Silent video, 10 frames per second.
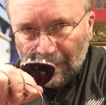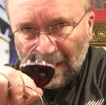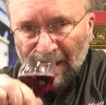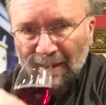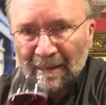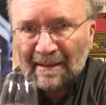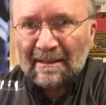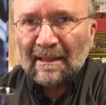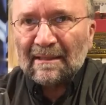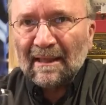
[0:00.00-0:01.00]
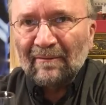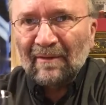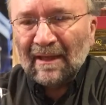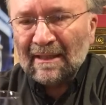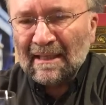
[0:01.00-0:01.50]
Yeah, that's
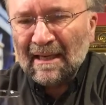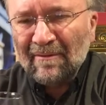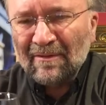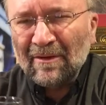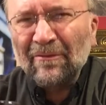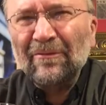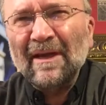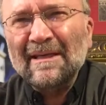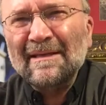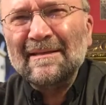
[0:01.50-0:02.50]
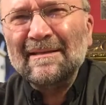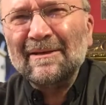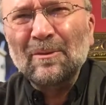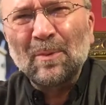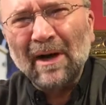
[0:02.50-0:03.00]
lovely. There's even the faintest
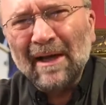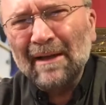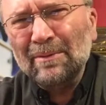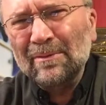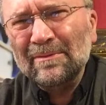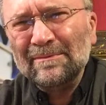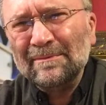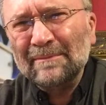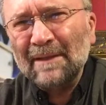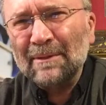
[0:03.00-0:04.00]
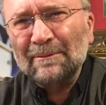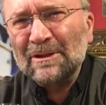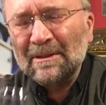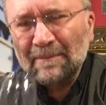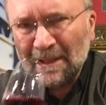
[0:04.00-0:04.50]
touch of pineapple. Maybe I'm
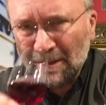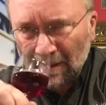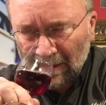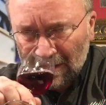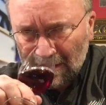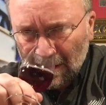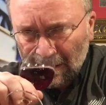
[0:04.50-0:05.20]
just imagining things.